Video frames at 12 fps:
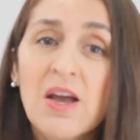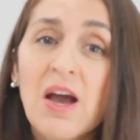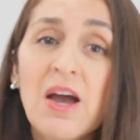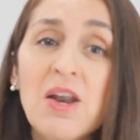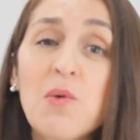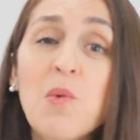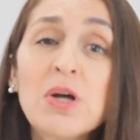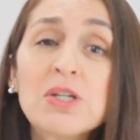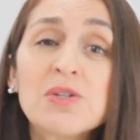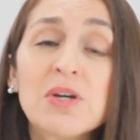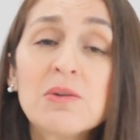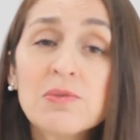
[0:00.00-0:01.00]
And I want
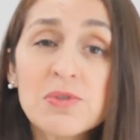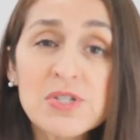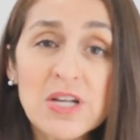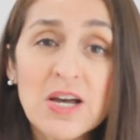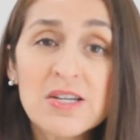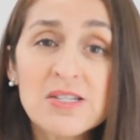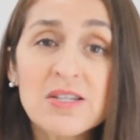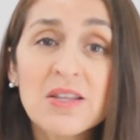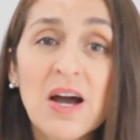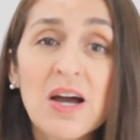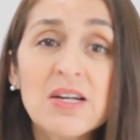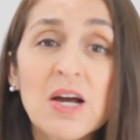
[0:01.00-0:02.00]
to emphasize
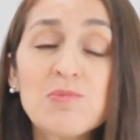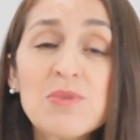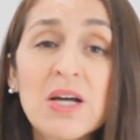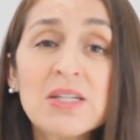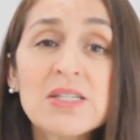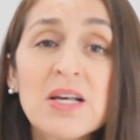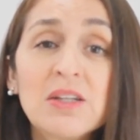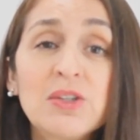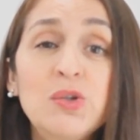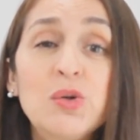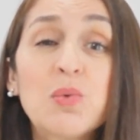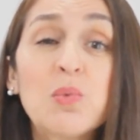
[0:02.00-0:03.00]
that I'm not telling
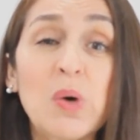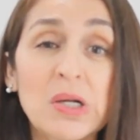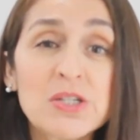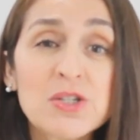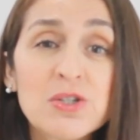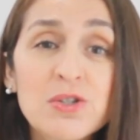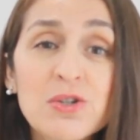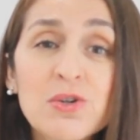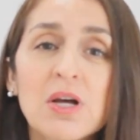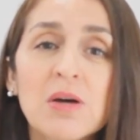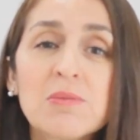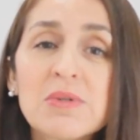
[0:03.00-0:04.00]
you what to do.
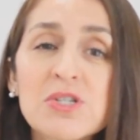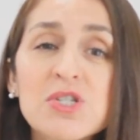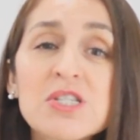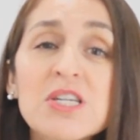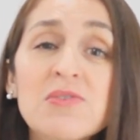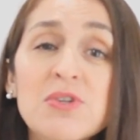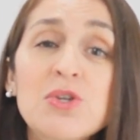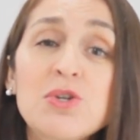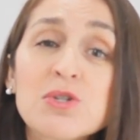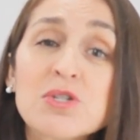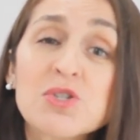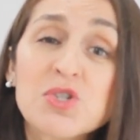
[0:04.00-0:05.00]
I'm just giving you
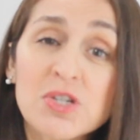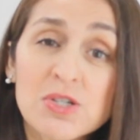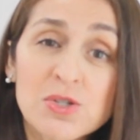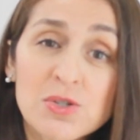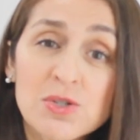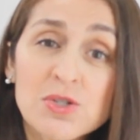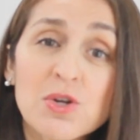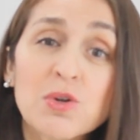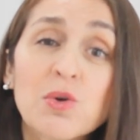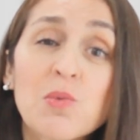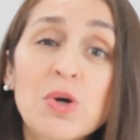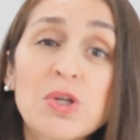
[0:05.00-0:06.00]
suggestions
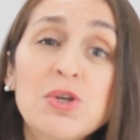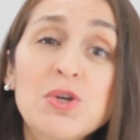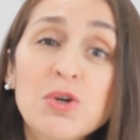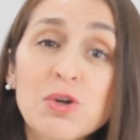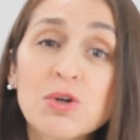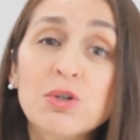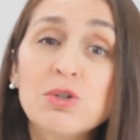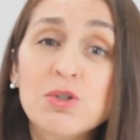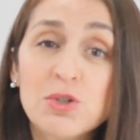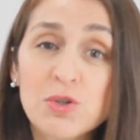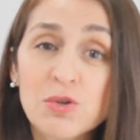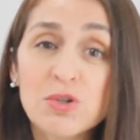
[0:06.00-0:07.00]
on what you could
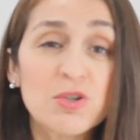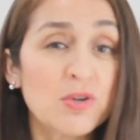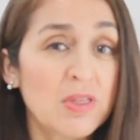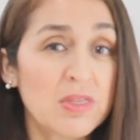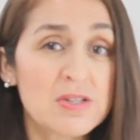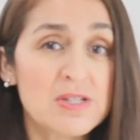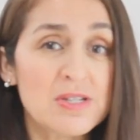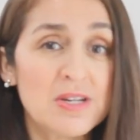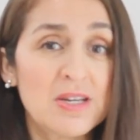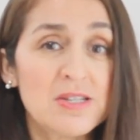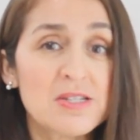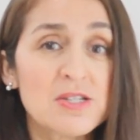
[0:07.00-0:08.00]
do during these
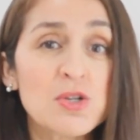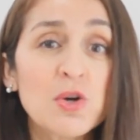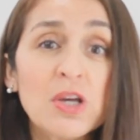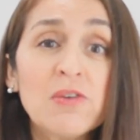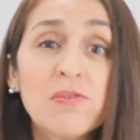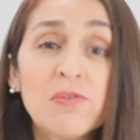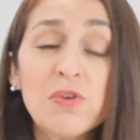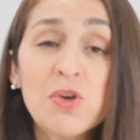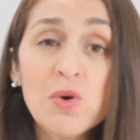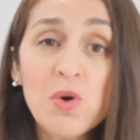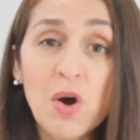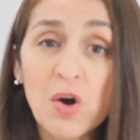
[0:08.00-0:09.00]
days. So if
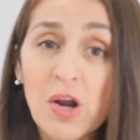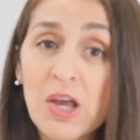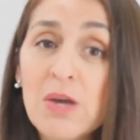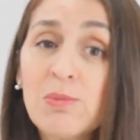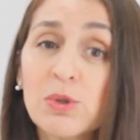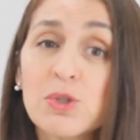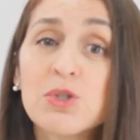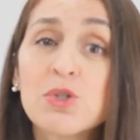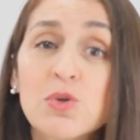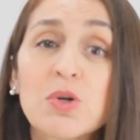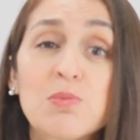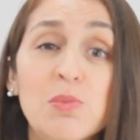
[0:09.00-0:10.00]
you are able to
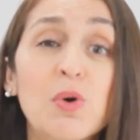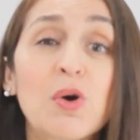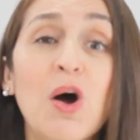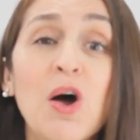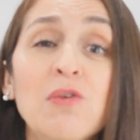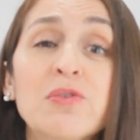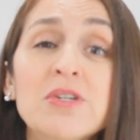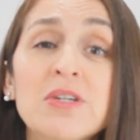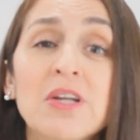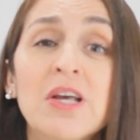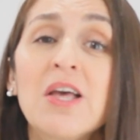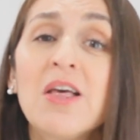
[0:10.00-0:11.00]
do it more
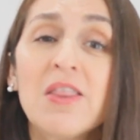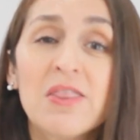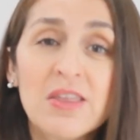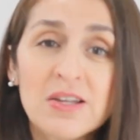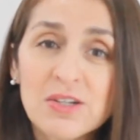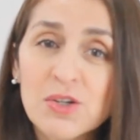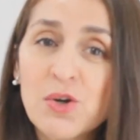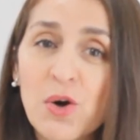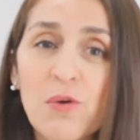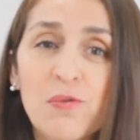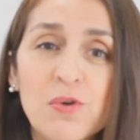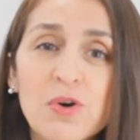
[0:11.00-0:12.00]
often, then
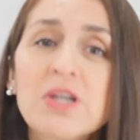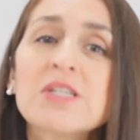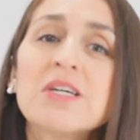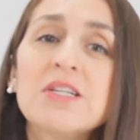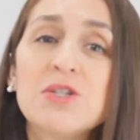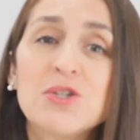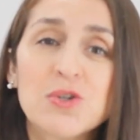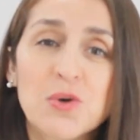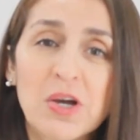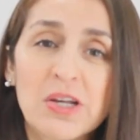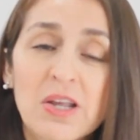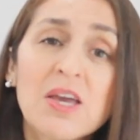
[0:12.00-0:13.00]
go for it and do
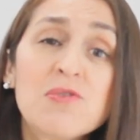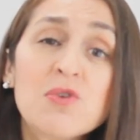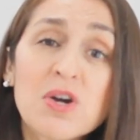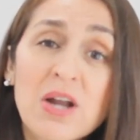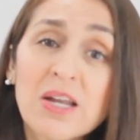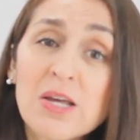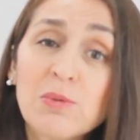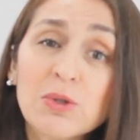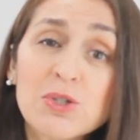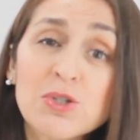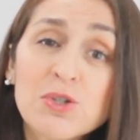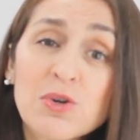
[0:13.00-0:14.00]
it. If you're not able
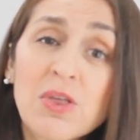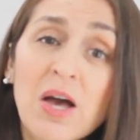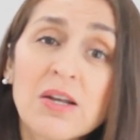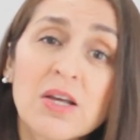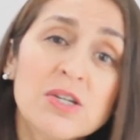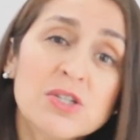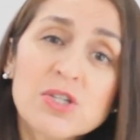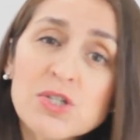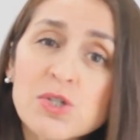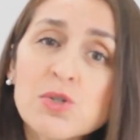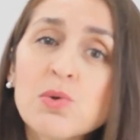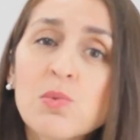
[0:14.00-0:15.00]
to do that,
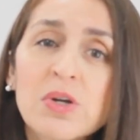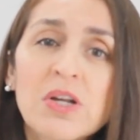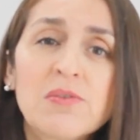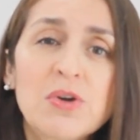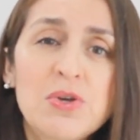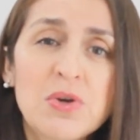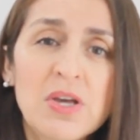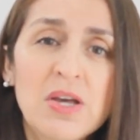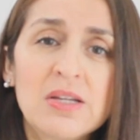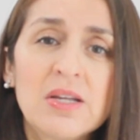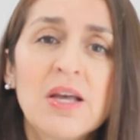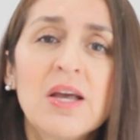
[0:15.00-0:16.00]
just do whatever you
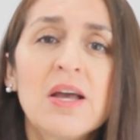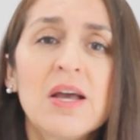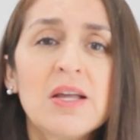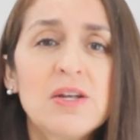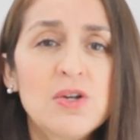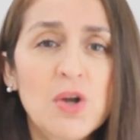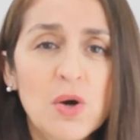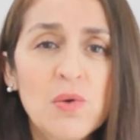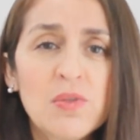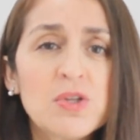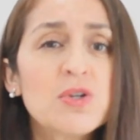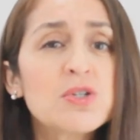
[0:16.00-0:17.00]
can and know
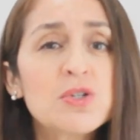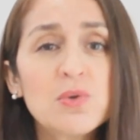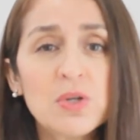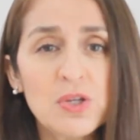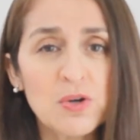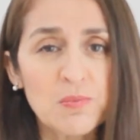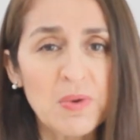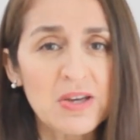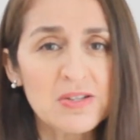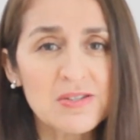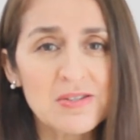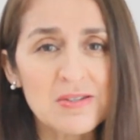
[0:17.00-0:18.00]
that you're doing your
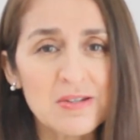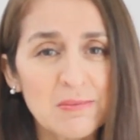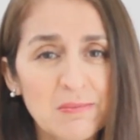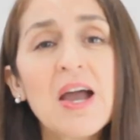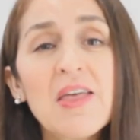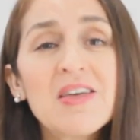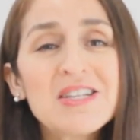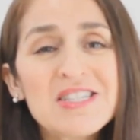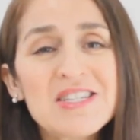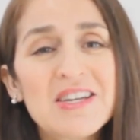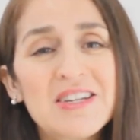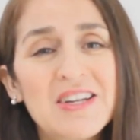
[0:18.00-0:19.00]
best. And that's
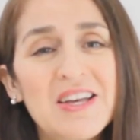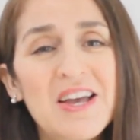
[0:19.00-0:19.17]
it.